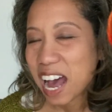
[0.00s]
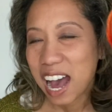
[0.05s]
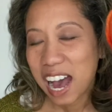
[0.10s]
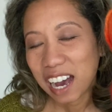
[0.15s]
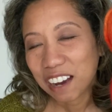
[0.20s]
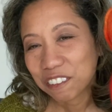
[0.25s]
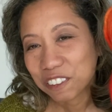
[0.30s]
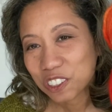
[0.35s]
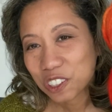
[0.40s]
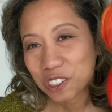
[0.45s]

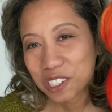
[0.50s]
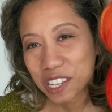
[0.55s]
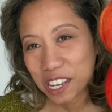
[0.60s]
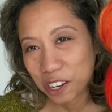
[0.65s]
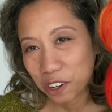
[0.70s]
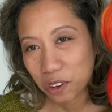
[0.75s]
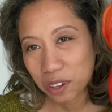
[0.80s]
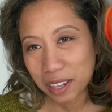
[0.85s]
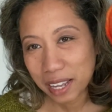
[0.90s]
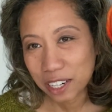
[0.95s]
After seeing
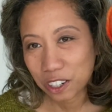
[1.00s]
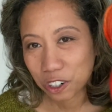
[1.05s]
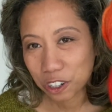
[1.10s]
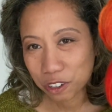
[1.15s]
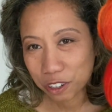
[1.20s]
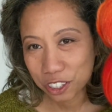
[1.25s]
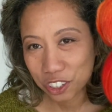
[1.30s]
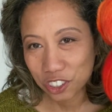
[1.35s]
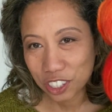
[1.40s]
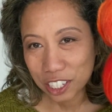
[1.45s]
all that
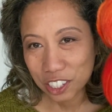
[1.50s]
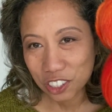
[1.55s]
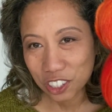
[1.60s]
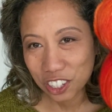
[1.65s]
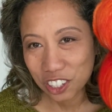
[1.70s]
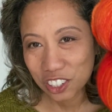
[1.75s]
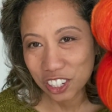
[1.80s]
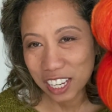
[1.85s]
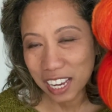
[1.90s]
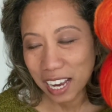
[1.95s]
orange that
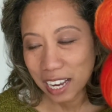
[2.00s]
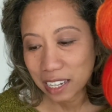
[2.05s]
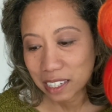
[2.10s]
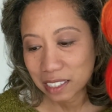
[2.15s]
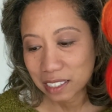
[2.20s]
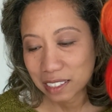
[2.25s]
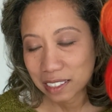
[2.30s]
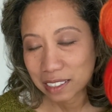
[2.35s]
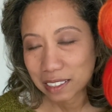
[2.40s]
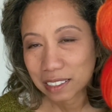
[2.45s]
Gigi
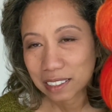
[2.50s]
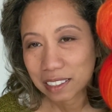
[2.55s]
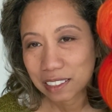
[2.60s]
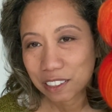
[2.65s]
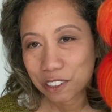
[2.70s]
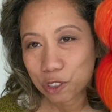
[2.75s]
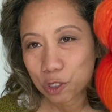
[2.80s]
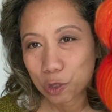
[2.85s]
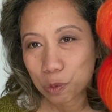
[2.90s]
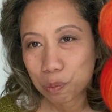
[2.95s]
has, and it
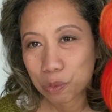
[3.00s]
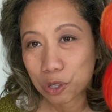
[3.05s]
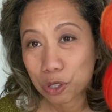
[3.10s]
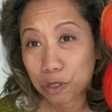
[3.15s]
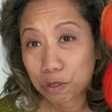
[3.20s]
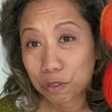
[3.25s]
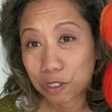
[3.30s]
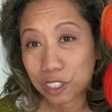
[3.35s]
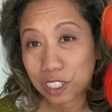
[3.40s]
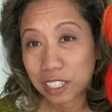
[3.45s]
looks so
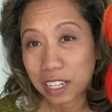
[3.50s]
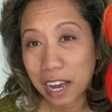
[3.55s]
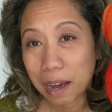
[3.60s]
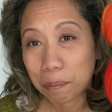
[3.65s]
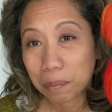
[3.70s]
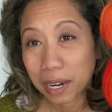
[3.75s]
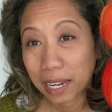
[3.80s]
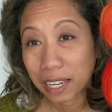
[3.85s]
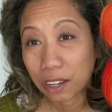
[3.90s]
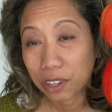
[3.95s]
beautiful, I'm
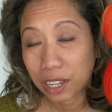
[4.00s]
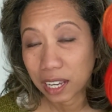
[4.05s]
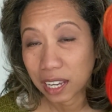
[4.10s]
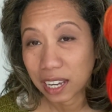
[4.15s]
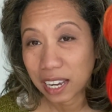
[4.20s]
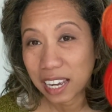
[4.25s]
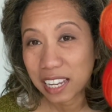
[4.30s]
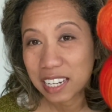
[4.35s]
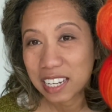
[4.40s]
like, okay,